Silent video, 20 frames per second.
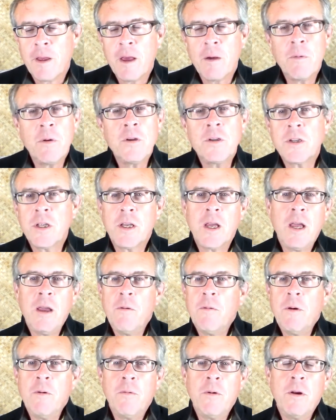And we're saying,
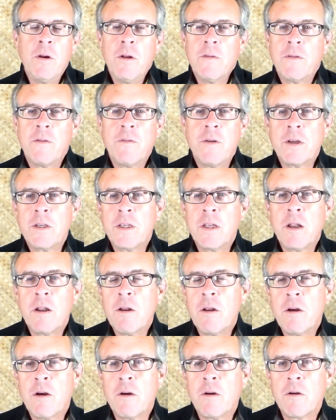hey, we, we don't have to fix it
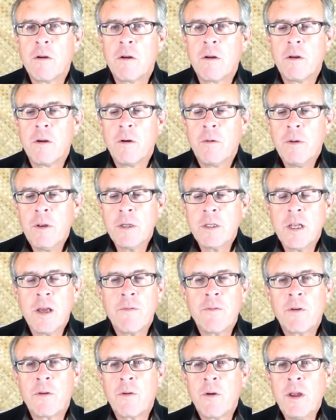at all. We just
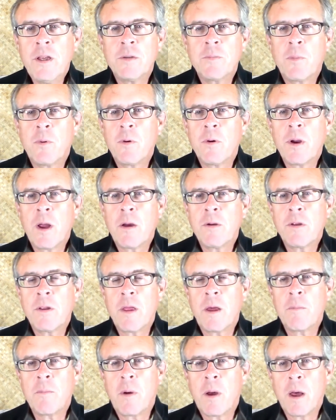have grace poured out
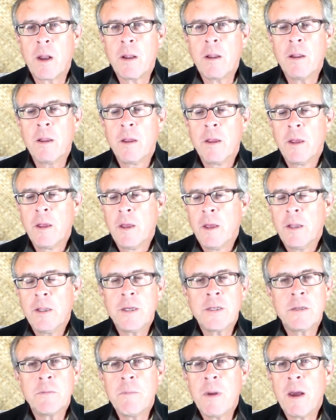to that bottle.
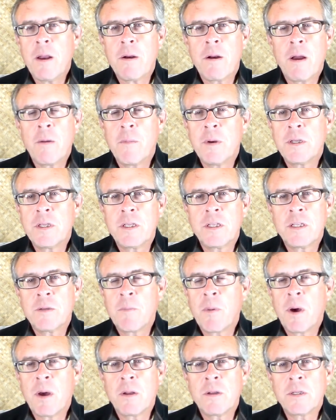It doesn't matter how much
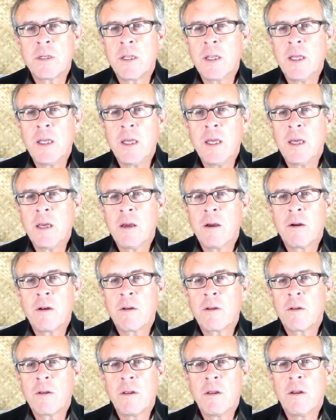this bottle's leaking,
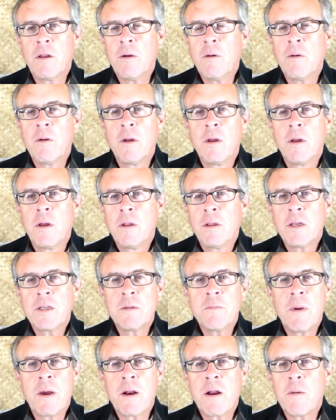or, you know, it
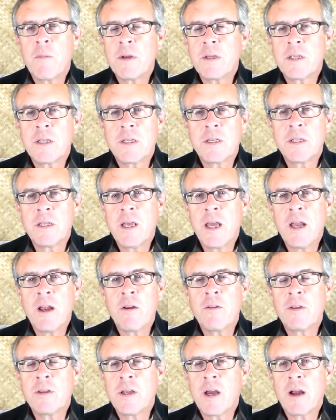doesn't matter how much the
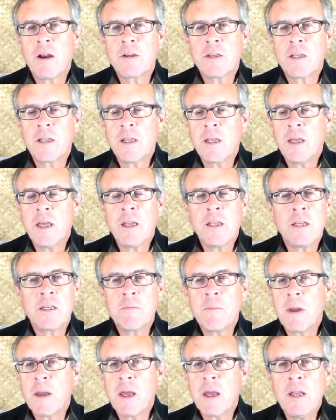air the tire's leaking. It
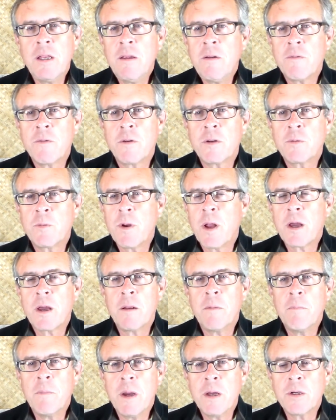doesn't any difference. We're not
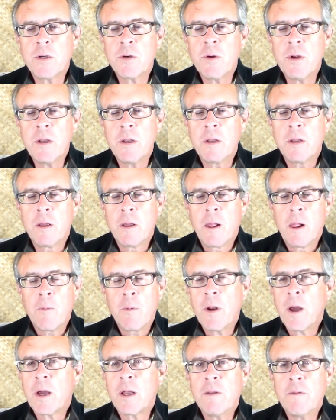going to measure it.
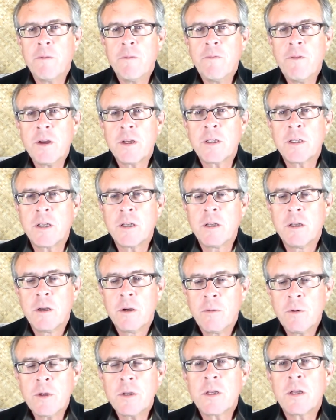We're not going to even fix it.
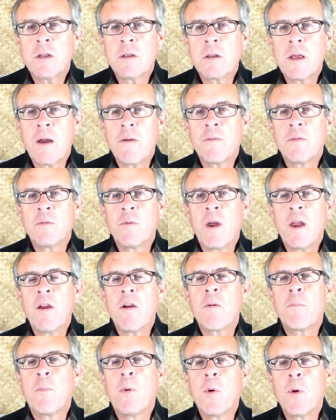We're just going to have the
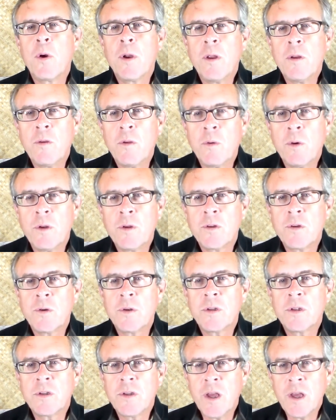air poured into it
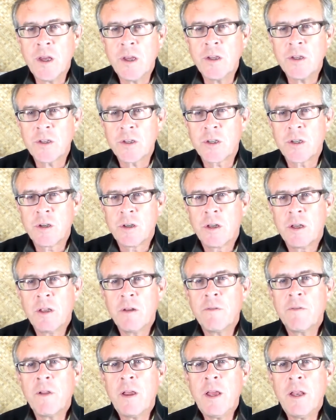so it stays
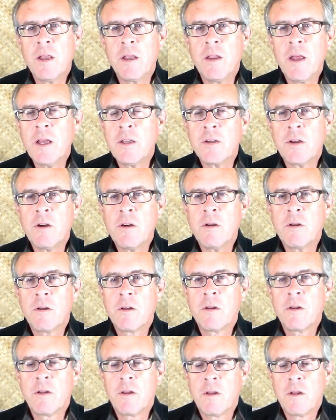inflated. That's all.
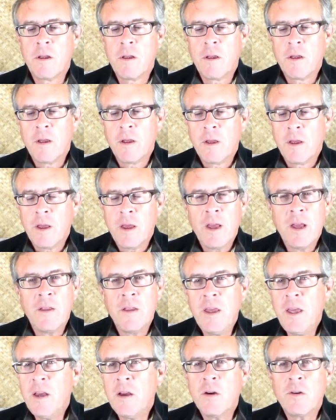
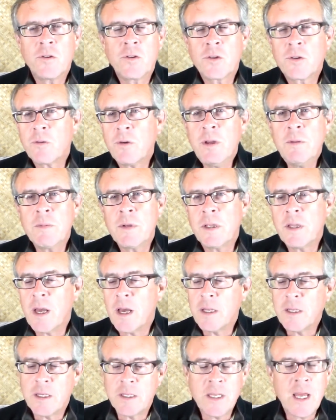And the ego screams at
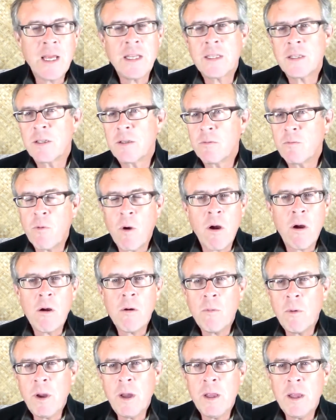that and says, that's the
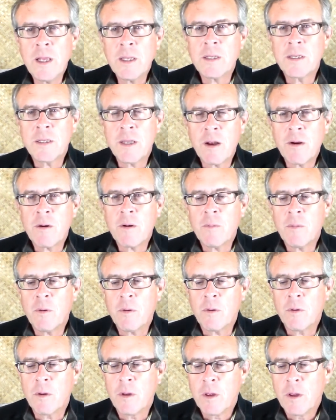wrong way. That's
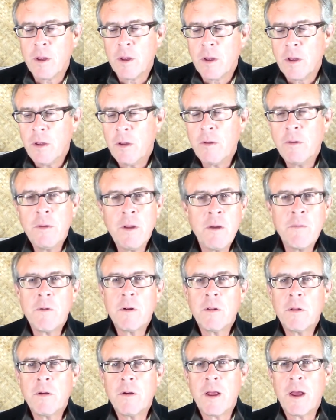terrible. You'll
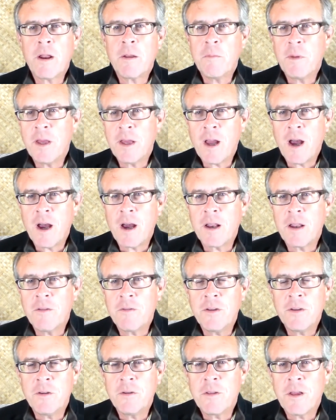never learn how to be God
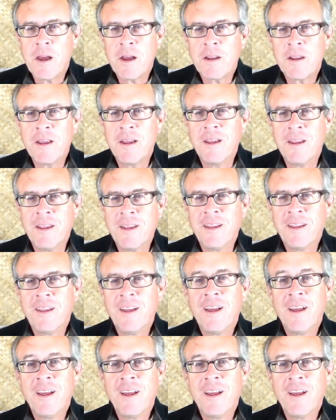if you do that.